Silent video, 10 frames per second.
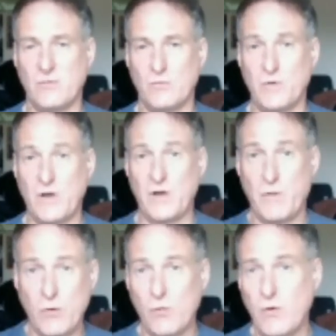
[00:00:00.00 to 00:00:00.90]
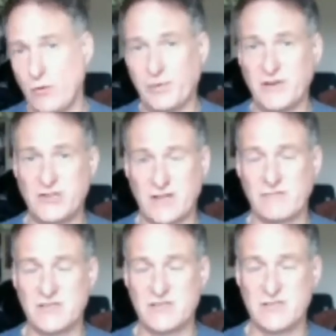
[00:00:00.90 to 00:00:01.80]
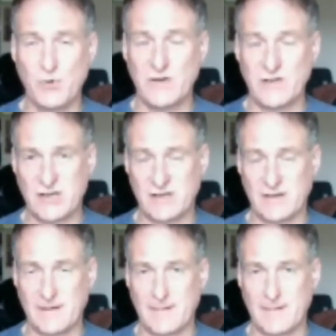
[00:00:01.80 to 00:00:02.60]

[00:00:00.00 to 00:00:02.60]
well, we all help each other and support each other.